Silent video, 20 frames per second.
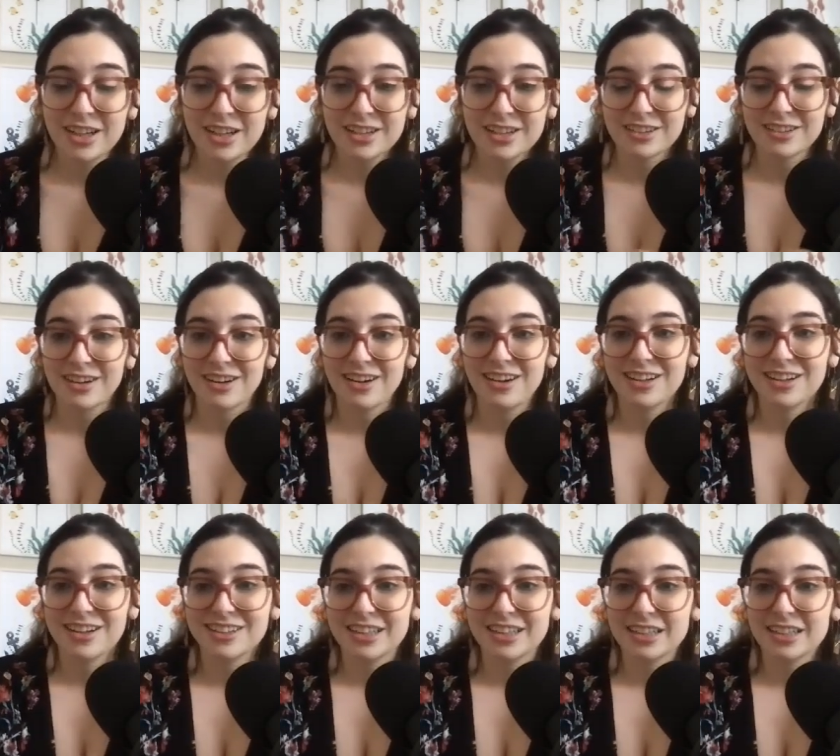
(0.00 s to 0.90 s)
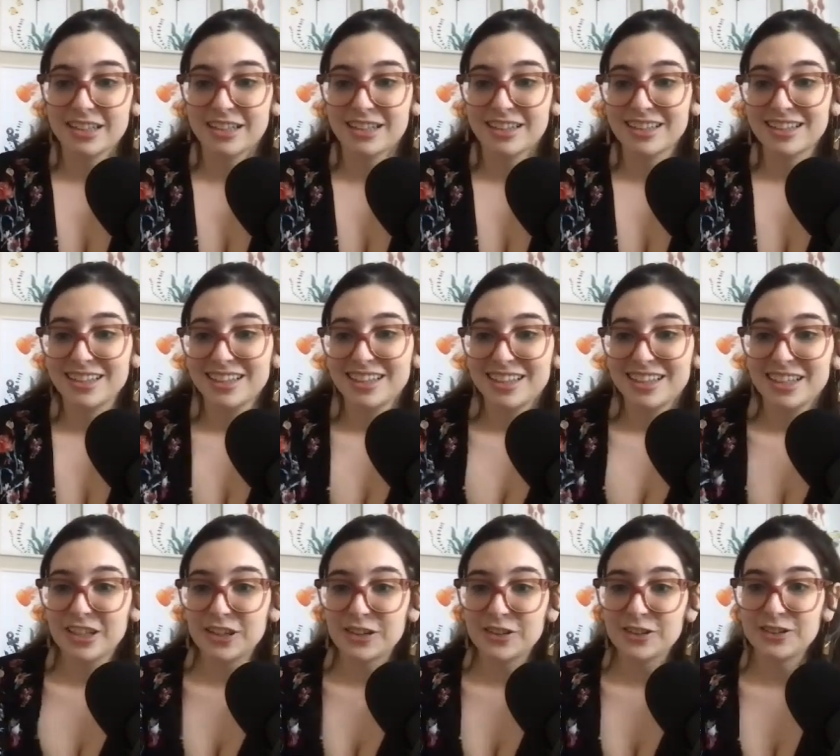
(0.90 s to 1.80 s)
They're not going to,
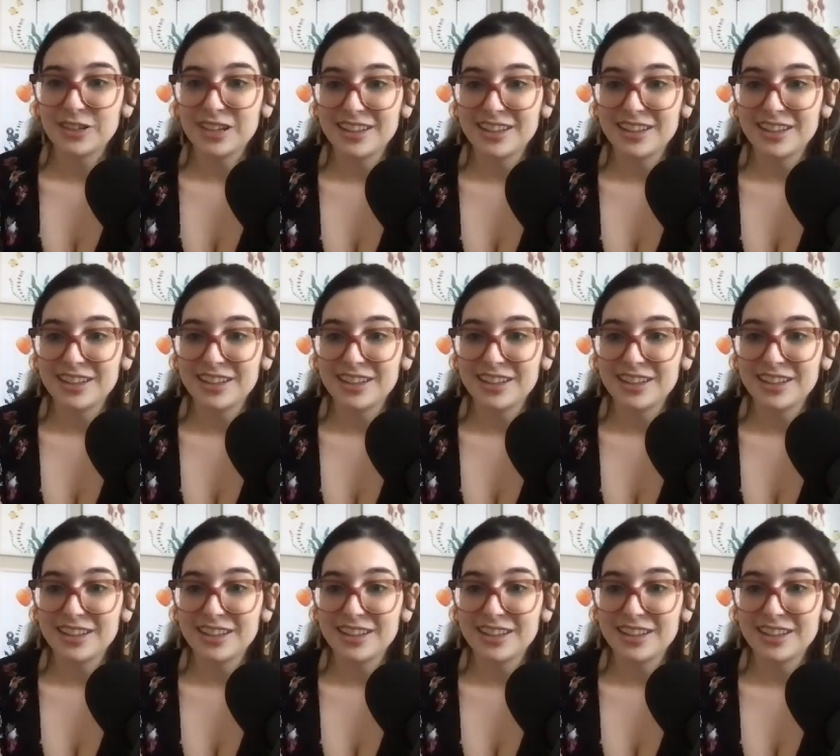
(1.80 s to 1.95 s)
you know,